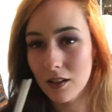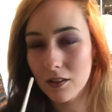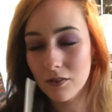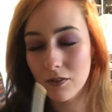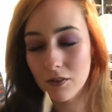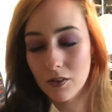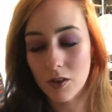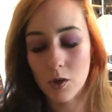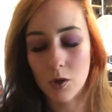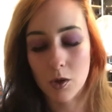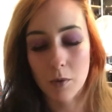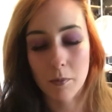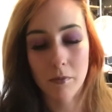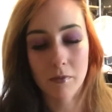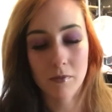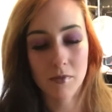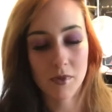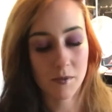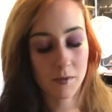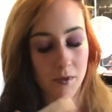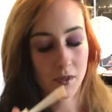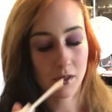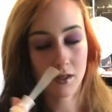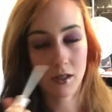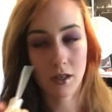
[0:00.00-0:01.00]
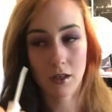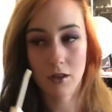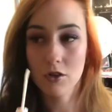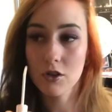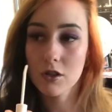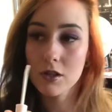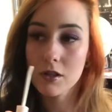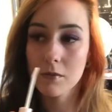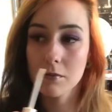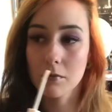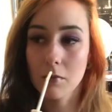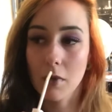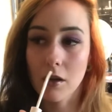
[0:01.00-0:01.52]
Oh, oops. I think I just
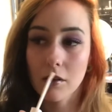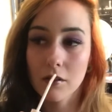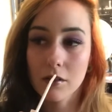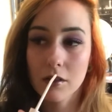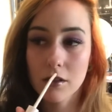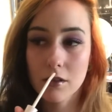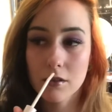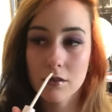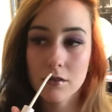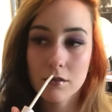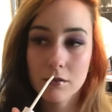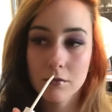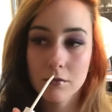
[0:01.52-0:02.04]
smelled this.